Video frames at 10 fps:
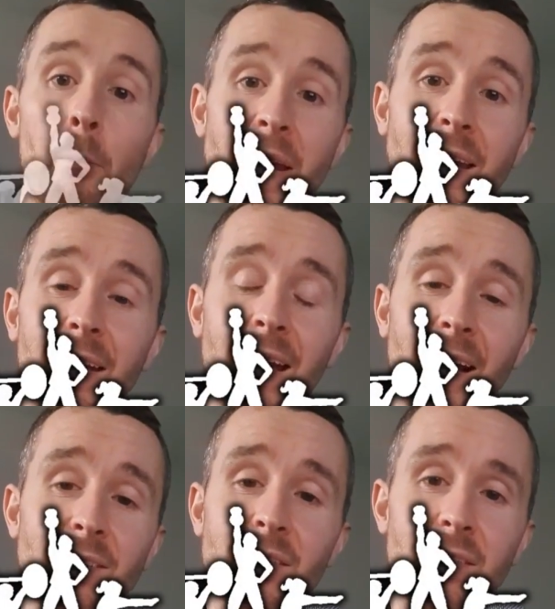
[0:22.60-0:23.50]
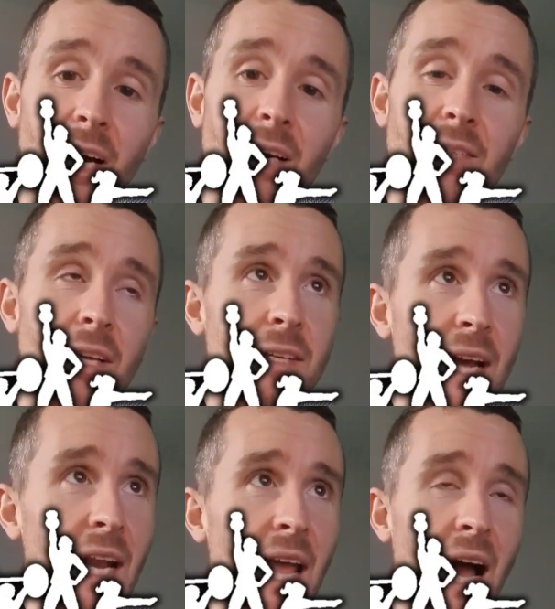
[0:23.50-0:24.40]
to Fitness
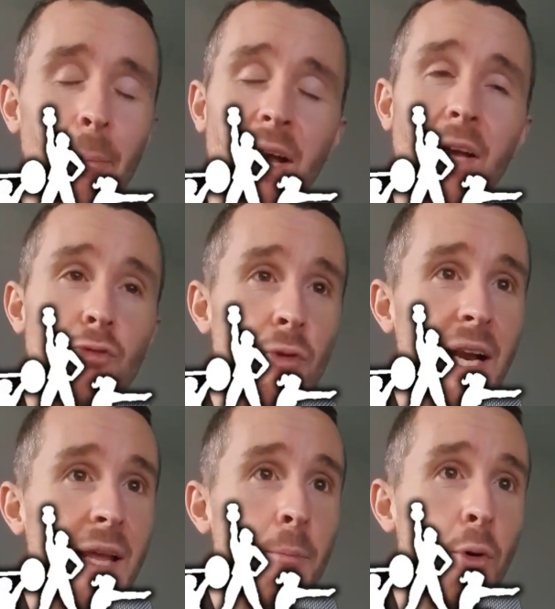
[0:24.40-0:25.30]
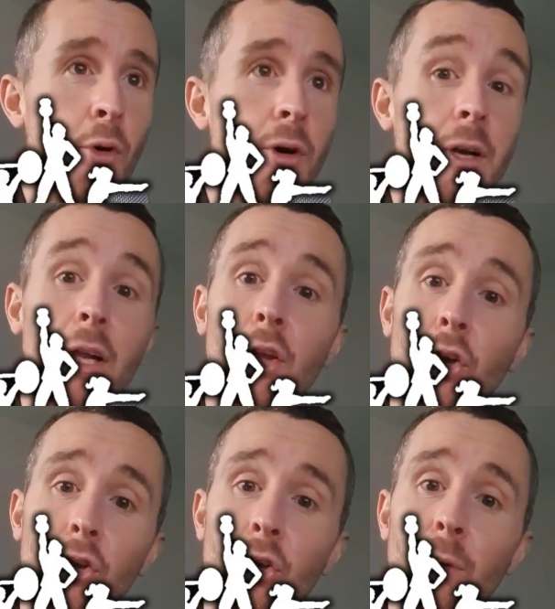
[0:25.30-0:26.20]
podcast.
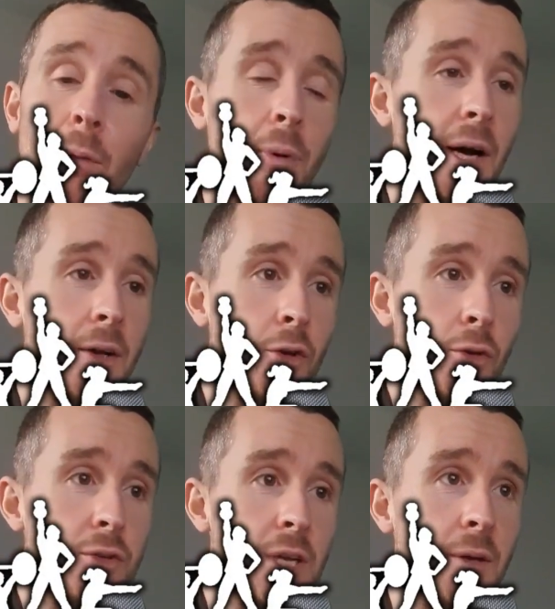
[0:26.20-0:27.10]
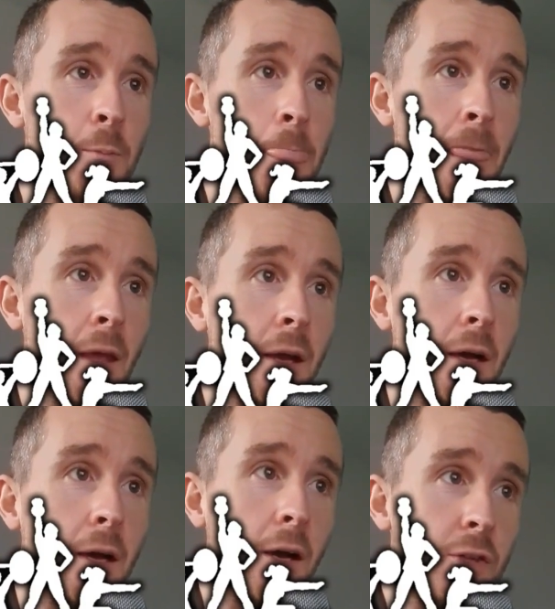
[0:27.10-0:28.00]
Discussions and ramblings of everything fitness,
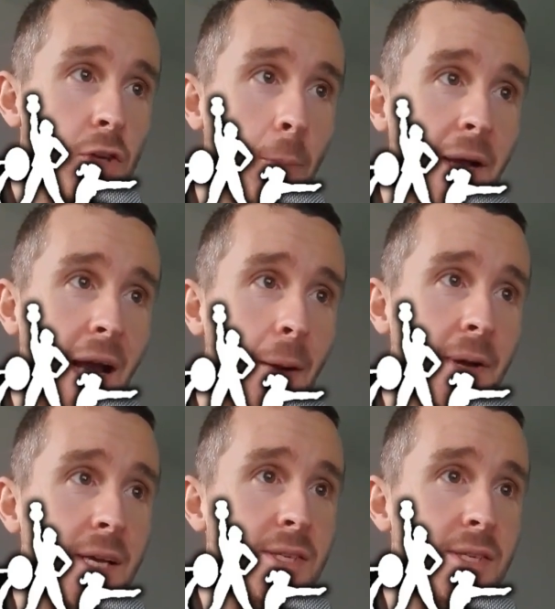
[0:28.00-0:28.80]
health, and